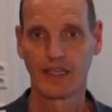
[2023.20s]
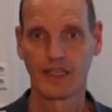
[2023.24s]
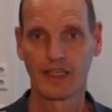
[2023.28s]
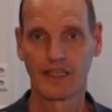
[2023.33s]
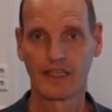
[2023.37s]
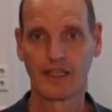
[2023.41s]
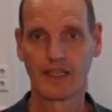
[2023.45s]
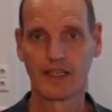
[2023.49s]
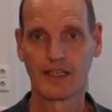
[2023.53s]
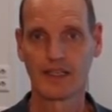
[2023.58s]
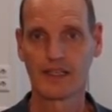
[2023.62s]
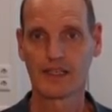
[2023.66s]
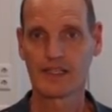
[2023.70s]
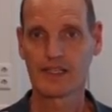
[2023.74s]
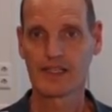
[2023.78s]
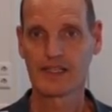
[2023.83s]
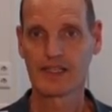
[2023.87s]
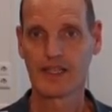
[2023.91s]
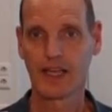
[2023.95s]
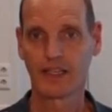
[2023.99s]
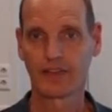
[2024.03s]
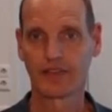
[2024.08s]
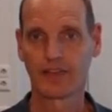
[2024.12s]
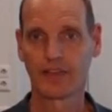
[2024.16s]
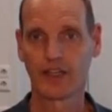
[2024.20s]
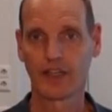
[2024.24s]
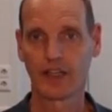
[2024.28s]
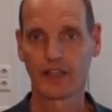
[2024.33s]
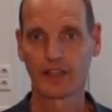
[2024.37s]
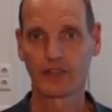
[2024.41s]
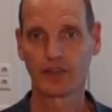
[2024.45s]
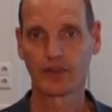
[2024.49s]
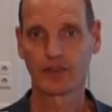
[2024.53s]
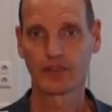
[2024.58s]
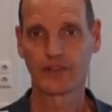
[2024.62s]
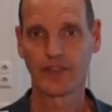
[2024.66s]
The z
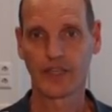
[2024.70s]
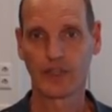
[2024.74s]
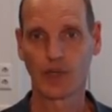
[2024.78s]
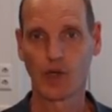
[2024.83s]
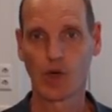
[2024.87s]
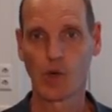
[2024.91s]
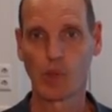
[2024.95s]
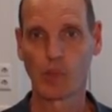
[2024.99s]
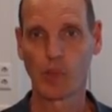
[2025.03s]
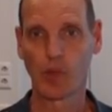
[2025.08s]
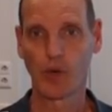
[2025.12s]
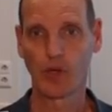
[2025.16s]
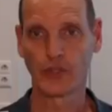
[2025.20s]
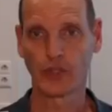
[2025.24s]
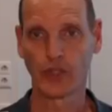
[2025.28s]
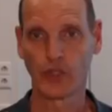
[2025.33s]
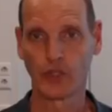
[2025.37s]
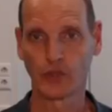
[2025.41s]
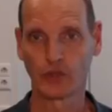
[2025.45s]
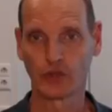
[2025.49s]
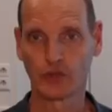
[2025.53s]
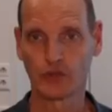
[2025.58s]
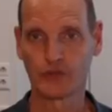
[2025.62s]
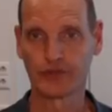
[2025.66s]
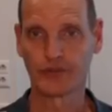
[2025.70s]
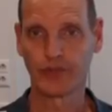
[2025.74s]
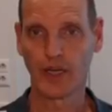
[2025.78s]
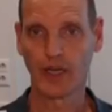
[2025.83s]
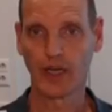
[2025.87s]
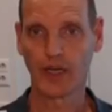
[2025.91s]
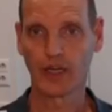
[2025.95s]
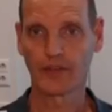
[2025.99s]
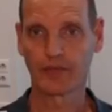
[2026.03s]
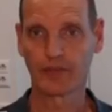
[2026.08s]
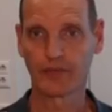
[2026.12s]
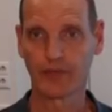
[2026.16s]
value, z
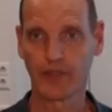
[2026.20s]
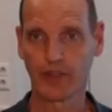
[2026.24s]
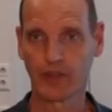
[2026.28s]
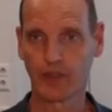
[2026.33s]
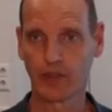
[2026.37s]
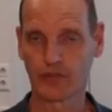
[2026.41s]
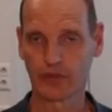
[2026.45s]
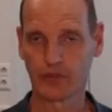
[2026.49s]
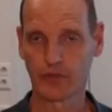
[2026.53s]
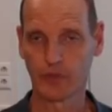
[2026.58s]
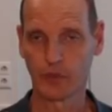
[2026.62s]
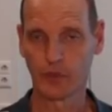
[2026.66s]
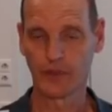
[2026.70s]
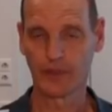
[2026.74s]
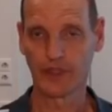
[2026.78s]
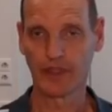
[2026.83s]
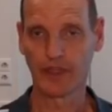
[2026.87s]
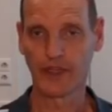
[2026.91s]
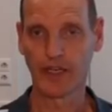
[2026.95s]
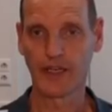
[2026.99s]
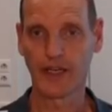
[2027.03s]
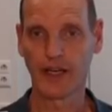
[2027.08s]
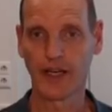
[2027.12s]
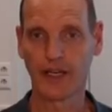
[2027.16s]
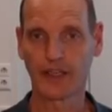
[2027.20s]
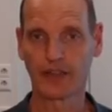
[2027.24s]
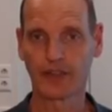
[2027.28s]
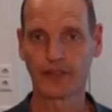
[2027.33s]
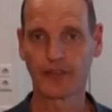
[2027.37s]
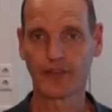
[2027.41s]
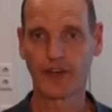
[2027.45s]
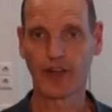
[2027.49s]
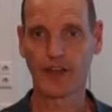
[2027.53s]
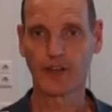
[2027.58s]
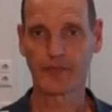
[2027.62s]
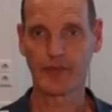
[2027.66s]
0.025, because we wanted a
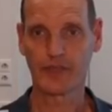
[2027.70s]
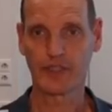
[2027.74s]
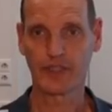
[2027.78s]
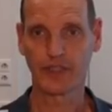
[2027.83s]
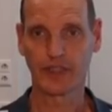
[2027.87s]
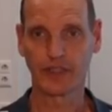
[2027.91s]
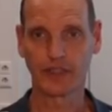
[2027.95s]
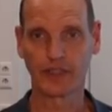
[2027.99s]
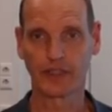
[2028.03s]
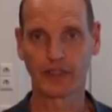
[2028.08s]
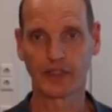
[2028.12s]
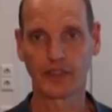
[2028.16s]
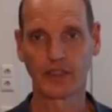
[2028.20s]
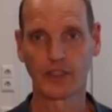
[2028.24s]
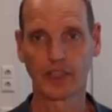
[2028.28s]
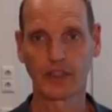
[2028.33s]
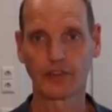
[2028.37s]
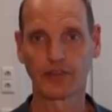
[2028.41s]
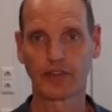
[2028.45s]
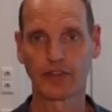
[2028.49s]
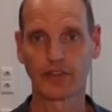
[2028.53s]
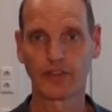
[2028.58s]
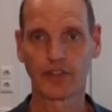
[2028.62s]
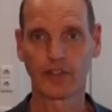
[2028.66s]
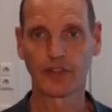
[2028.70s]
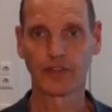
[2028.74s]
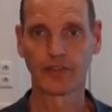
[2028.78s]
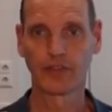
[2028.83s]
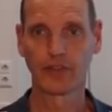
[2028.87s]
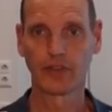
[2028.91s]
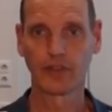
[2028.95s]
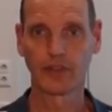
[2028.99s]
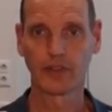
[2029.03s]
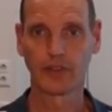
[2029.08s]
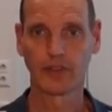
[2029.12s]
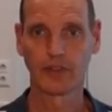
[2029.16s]
95% confidence
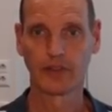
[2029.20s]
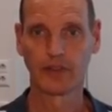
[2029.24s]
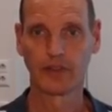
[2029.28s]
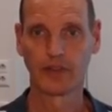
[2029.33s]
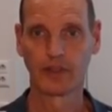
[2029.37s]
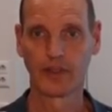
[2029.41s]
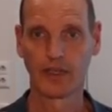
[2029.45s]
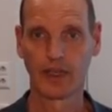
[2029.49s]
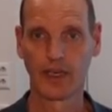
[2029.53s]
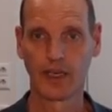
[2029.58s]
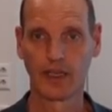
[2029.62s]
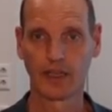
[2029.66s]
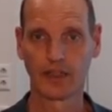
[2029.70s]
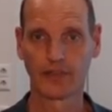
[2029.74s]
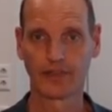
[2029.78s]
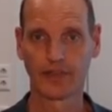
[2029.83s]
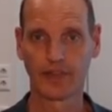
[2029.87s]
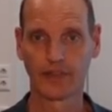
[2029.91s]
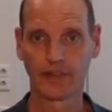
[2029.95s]
interval, alpha